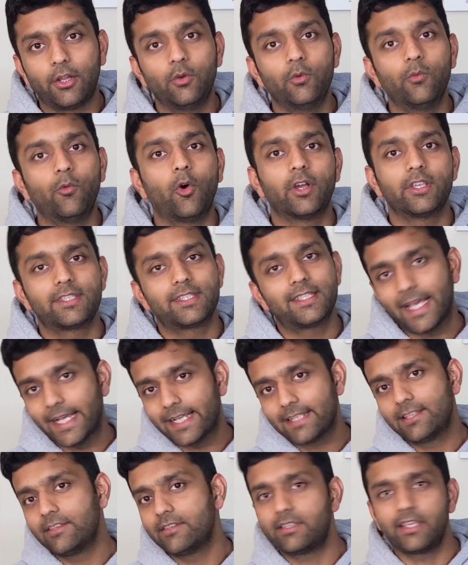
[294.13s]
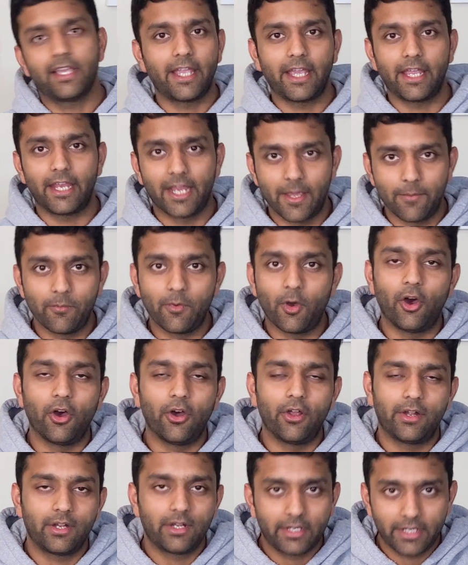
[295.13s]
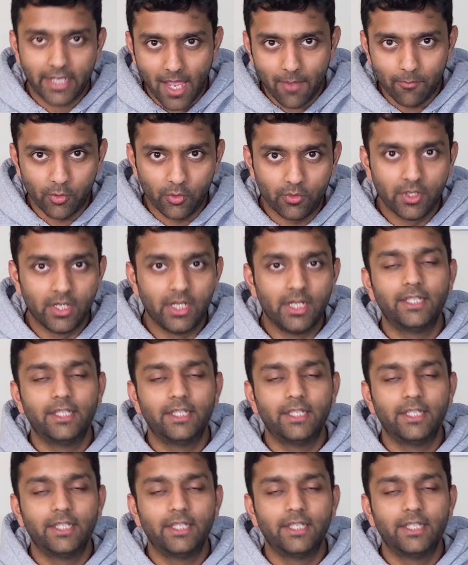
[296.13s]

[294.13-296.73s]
to was Texas A&M, or TAMU.